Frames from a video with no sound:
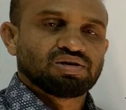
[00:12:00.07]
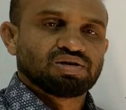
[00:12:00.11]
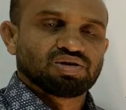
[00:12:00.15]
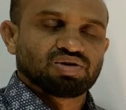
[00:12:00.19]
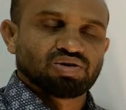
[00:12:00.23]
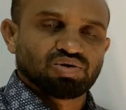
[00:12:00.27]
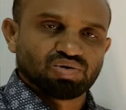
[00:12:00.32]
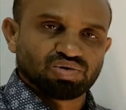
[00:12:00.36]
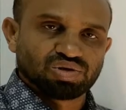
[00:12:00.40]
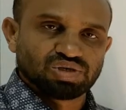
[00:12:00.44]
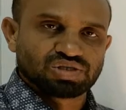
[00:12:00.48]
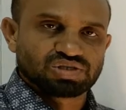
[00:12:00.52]

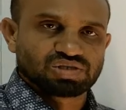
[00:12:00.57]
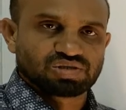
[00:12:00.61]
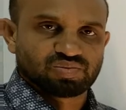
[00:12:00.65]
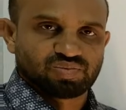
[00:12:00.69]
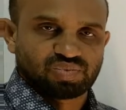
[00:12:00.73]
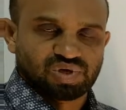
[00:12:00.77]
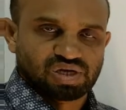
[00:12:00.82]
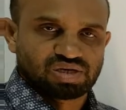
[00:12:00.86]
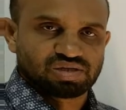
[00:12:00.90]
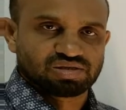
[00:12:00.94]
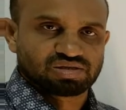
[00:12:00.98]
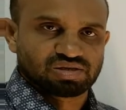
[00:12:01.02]
Lewis
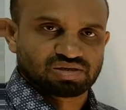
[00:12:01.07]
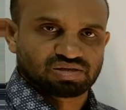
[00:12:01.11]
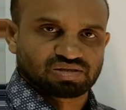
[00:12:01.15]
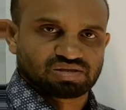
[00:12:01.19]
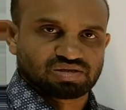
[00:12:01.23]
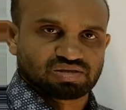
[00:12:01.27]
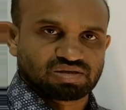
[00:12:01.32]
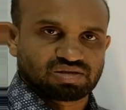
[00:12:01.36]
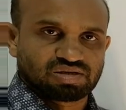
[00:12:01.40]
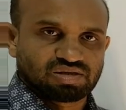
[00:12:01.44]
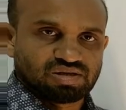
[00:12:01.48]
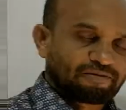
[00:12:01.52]

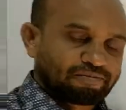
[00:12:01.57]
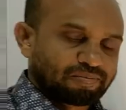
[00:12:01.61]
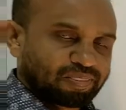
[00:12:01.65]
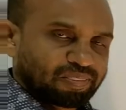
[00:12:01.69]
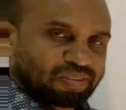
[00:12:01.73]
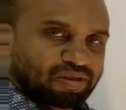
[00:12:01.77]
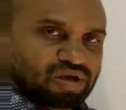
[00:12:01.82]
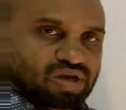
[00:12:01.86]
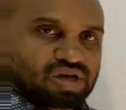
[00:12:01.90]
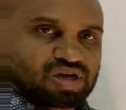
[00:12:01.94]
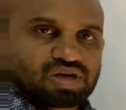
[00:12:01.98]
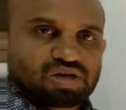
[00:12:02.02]
bases.
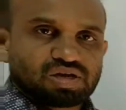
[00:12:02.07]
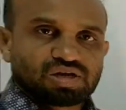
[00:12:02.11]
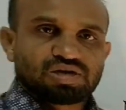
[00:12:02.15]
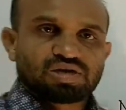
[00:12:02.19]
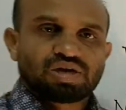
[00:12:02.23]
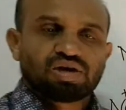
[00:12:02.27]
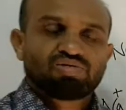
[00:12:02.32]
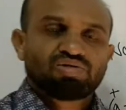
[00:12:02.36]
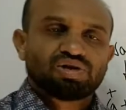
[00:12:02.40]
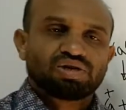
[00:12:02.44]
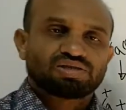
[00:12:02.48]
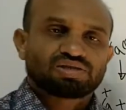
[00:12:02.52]

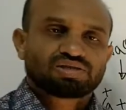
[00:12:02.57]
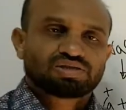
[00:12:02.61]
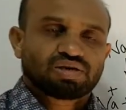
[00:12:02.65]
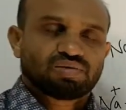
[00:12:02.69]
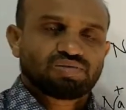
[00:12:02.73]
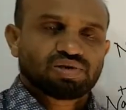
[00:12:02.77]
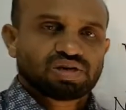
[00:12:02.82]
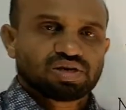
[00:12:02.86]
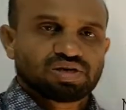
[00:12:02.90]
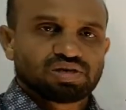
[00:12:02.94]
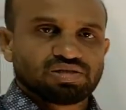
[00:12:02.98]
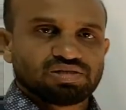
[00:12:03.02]
Now let's
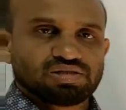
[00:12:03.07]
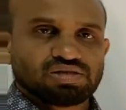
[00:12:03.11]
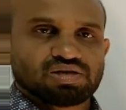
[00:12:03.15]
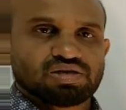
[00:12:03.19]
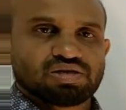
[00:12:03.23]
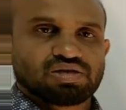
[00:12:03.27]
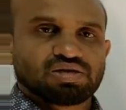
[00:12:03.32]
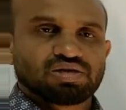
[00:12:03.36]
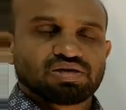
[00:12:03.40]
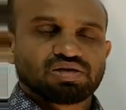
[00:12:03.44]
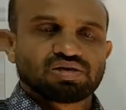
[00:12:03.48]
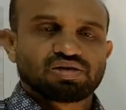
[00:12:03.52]

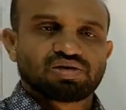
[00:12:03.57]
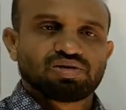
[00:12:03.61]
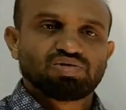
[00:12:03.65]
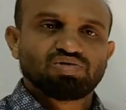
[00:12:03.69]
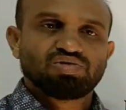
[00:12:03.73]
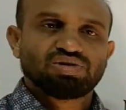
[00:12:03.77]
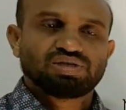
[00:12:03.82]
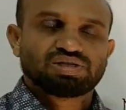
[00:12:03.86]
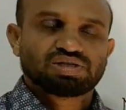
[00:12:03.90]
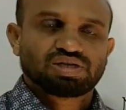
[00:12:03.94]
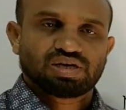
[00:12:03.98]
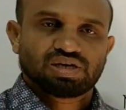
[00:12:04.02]
summarize
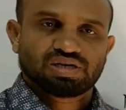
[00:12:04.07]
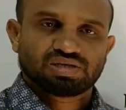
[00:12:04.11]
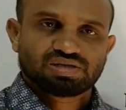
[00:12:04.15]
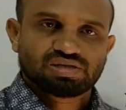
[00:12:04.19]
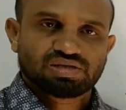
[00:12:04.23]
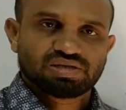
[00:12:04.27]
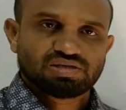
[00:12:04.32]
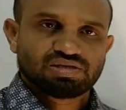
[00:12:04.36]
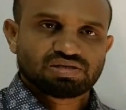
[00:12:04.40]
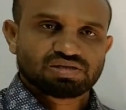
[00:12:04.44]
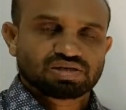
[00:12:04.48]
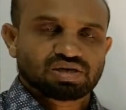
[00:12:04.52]
Lewis
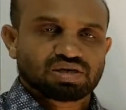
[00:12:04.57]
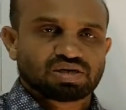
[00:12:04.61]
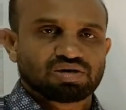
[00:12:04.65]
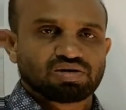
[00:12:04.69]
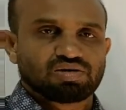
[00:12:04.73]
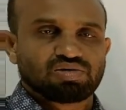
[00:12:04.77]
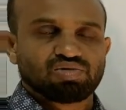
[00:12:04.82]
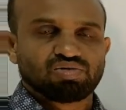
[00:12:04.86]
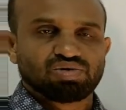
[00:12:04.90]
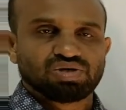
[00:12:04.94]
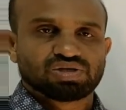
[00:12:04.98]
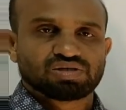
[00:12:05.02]
acids
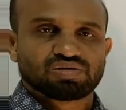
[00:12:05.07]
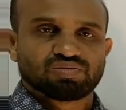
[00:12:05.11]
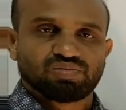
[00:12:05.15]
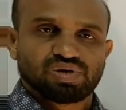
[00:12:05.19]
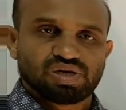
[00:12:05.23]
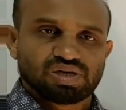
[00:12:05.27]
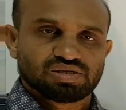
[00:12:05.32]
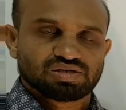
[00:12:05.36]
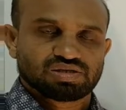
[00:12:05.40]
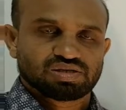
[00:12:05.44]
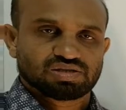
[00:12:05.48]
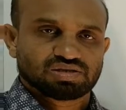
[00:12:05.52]
and Lewis
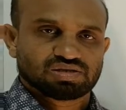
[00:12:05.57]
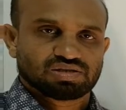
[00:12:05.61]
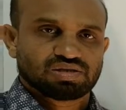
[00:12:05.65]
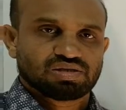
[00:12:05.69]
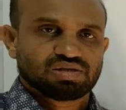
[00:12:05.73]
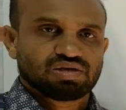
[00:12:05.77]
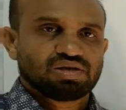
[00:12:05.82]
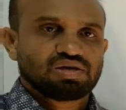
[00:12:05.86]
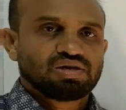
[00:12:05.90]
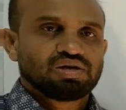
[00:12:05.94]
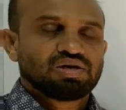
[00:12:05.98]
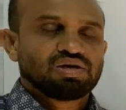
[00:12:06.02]
bases.
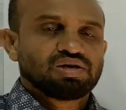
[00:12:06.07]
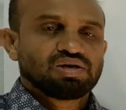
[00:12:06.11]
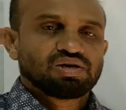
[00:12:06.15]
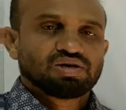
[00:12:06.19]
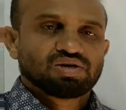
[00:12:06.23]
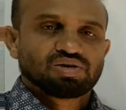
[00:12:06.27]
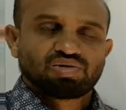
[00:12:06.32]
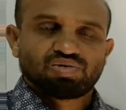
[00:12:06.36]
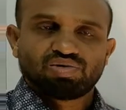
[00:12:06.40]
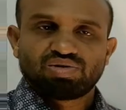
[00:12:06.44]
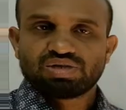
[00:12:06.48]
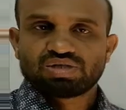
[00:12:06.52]

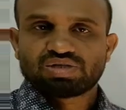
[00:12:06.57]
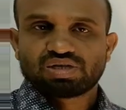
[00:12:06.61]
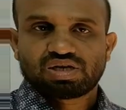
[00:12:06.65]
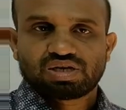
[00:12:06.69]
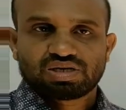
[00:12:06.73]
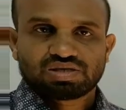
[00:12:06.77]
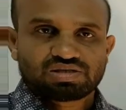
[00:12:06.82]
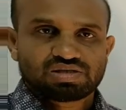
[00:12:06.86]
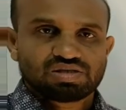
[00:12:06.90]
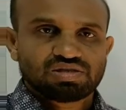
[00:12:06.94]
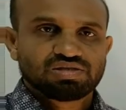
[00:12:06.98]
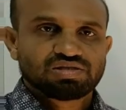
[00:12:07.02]
Lewis
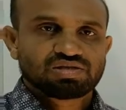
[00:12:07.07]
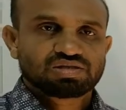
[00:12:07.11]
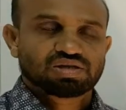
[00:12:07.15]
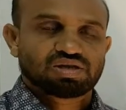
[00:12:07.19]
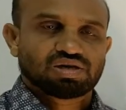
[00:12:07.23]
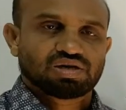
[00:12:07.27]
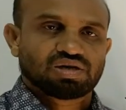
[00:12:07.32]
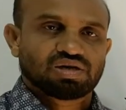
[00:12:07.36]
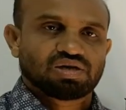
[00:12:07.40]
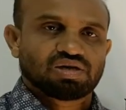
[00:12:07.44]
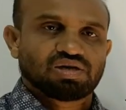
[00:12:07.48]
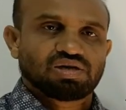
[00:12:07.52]
acids
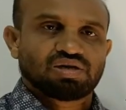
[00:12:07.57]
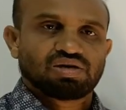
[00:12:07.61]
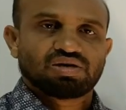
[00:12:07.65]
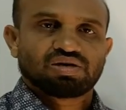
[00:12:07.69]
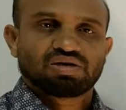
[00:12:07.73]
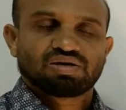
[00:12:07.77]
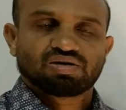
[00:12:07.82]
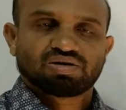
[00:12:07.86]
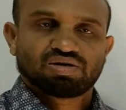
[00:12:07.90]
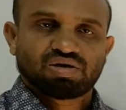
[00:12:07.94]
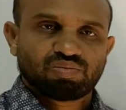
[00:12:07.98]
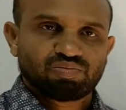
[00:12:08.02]
are
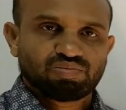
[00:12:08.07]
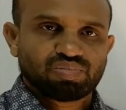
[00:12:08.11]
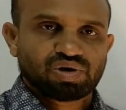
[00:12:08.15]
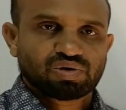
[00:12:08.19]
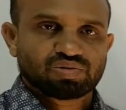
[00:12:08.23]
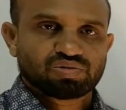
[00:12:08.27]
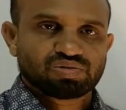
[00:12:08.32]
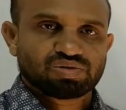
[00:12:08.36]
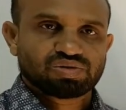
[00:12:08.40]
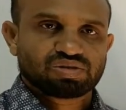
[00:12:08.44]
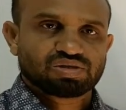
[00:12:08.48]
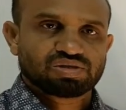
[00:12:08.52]

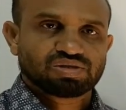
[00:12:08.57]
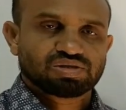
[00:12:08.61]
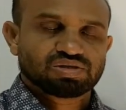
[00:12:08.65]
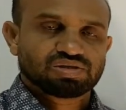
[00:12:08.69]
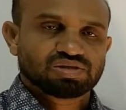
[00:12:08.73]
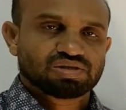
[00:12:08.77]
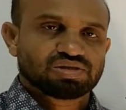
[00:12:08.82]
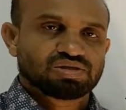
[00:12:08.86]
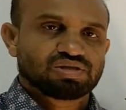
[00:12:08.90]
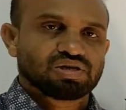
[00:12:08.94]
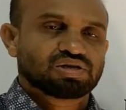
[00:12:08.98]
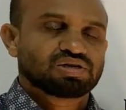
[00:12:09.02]
compounds
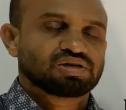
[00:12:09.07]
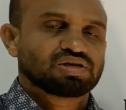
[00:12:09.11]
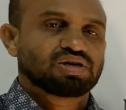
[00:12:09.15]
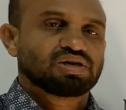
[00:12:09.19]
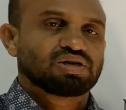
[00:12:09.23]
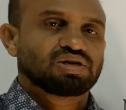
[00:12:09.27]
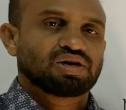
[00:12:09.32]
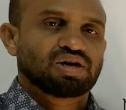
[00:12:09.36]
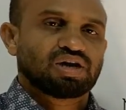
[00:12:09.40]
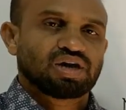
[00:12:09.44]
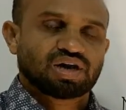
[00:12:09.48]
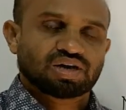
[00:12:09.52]
that
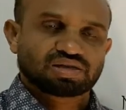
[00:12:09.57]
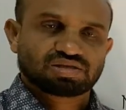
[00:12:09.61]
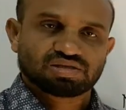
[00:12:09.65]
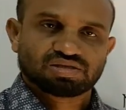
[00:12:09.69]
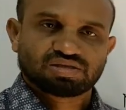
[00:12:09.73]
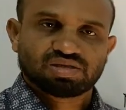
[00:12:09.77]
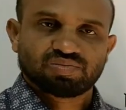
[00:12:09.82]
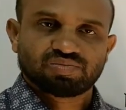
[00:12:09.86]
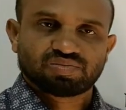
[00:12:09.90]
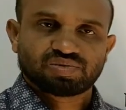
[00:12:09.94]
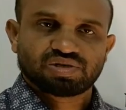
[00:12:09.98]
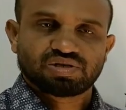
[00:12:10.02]
can
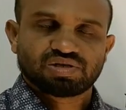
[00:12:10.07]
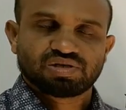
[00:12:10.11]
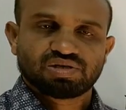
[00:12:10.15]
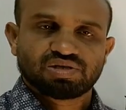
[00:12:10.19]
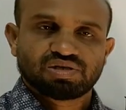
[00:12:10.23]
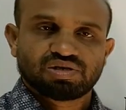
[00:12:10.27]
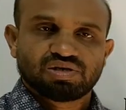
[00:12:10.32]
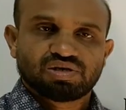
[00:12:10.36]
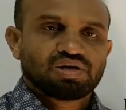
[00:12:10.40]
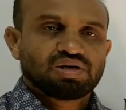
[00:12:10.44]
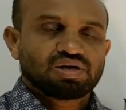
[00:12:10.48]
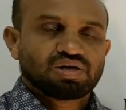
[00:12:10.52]
accept
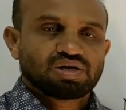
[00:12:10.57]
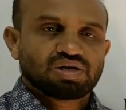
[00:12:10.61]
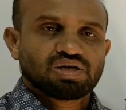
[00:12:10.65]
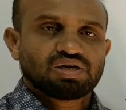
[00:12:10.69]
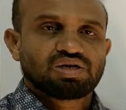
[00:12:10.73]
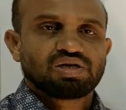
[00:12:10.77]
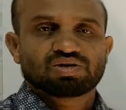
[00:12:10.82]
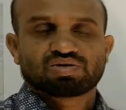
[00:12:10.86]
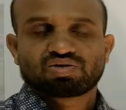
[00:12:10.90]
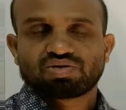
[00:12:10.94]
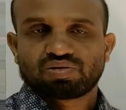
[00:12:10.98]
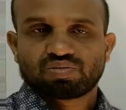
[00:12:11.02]

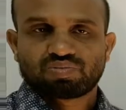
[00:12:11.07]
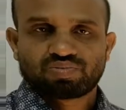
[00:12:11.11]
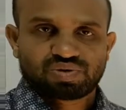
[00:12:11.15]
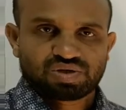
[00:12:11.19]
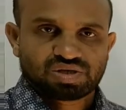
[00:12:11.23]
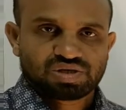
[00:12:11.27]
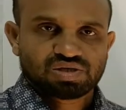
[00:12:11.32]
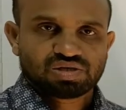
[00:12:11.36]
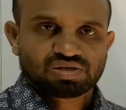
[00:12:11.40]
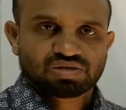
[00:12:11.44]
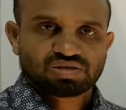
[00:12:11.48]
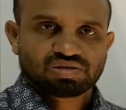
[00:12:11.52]
electron
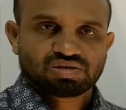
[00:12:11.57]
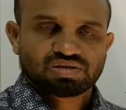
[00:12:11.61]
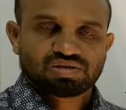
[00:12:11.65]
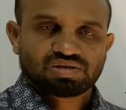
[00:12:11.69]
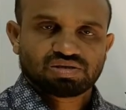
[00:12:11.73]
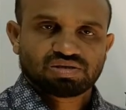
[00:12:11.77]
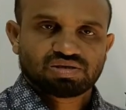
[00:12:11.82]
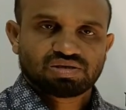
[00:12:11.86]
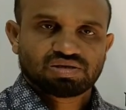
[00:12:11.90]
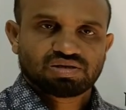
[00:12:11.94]
pairs,